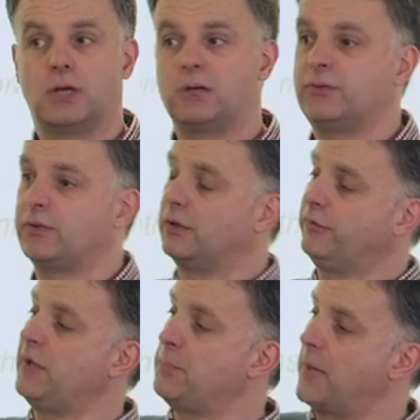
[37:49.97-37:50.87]
I'm just going to
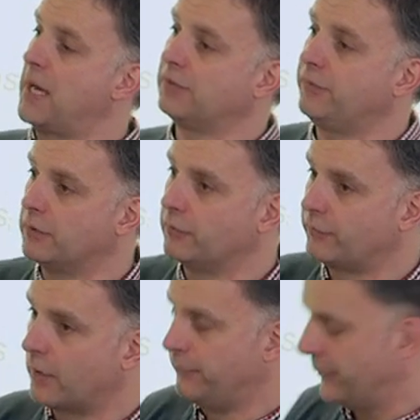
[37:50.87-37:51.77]
sit back, sit on the
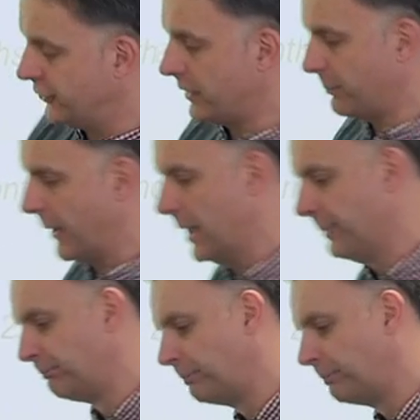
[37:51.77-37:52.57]
sofa, drink beer,